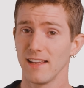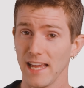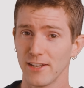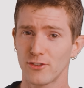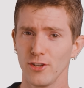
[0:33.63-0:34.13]

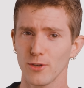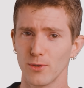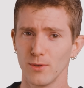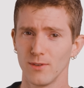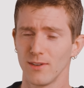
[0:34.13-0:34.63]
And
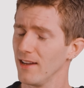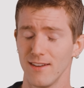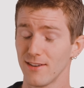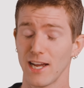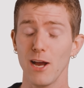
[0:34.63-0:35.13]
two,
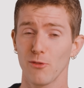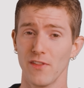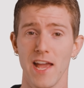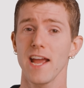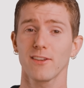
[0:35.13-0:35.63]
how in
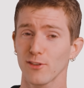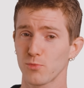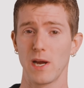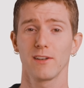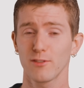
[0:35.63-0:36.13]
the heck does
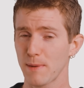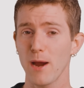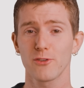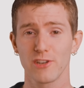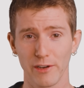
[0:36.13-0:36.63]
wireless
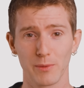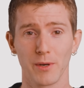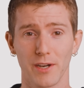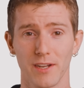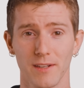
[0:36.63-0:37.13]
power sharing
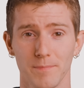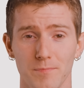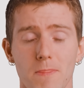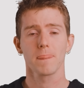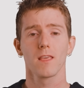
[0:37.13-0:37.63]
work?
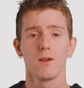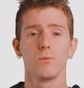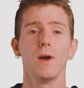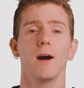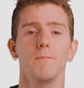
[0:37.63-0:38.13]

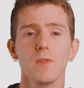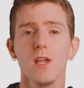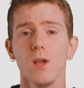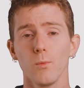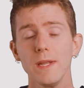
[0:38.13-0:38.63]
Well,
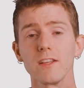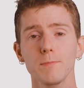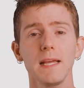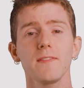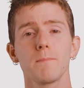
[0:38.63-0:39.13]
we
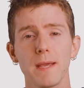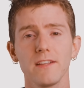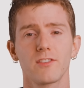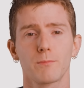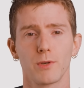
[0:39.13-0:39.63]
explained the
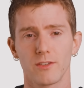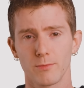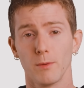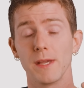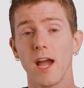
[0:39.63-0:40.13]
basic
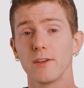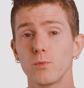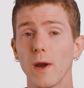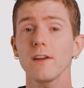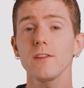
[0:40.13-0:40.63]
principle behind
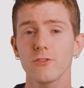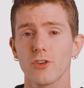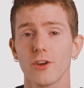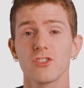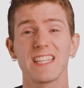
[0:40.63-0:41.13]
wireless
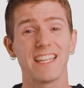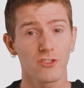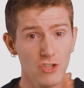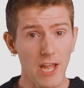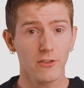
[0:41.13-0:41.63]
charging
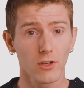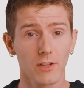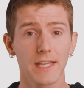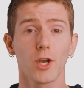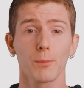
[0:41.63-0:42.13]
in general
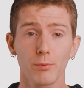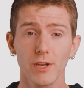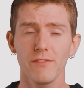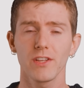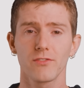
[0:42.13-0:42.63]
in our
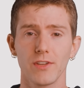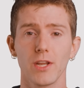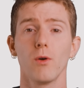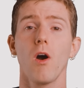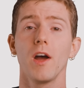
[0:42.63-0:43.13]
previous
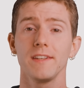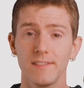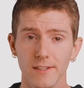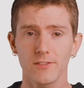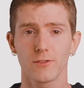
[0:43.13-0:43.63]
video on
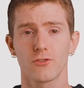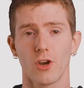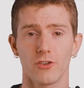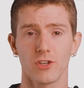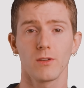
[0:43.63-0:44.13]
distance
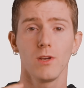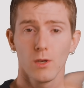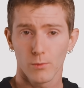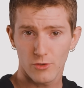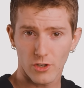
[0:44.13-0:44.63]
charging,
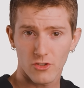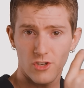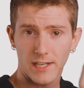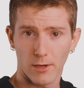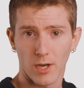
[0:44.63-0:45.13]
which you can
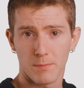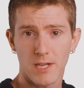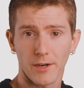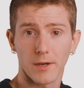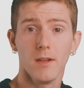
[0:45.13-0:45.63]
check out up
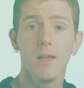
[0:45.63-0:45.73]
here.